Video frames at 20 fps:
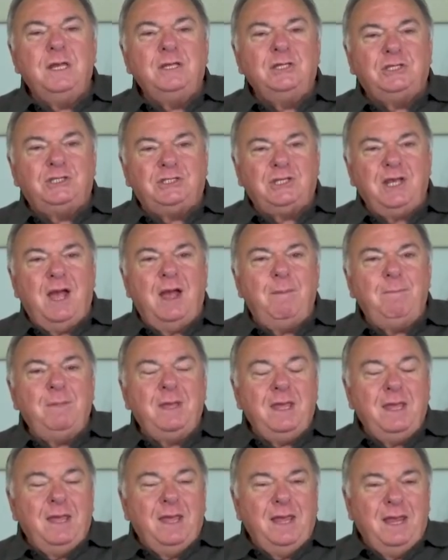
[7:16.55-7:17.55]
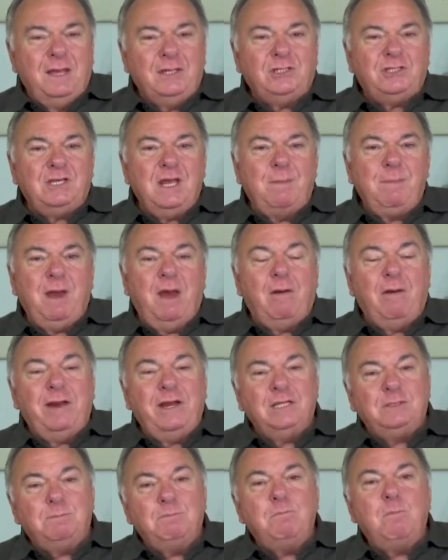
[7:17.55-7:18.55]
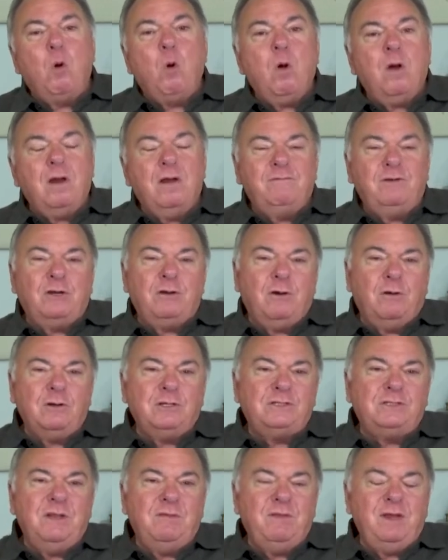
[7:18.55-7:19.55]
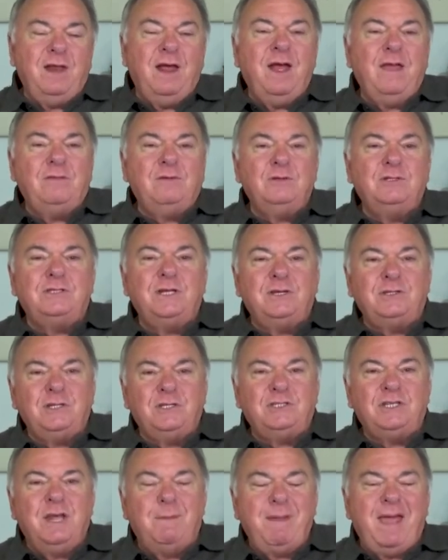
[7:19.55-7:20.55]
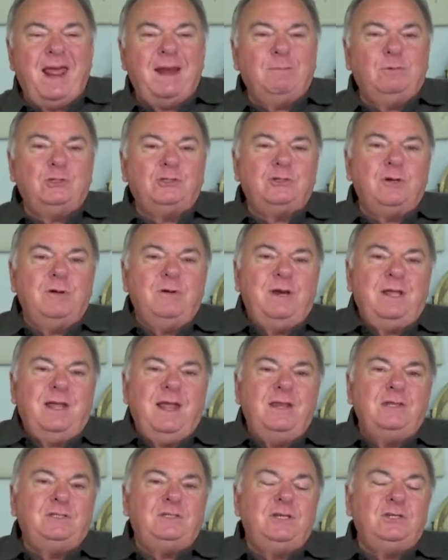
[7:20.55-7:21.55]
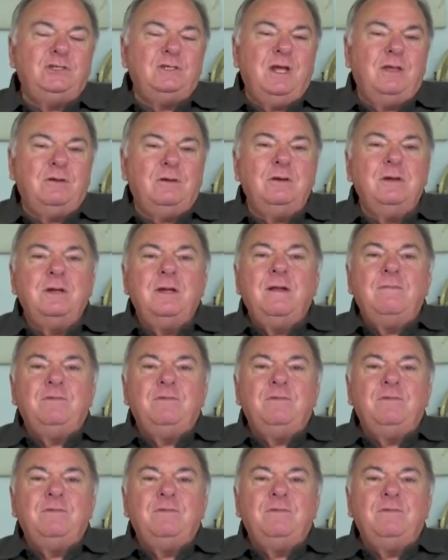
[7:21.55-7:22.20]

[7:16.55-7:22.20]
Some, in some areas, more of a curse than the others, such as some animals turned against each other.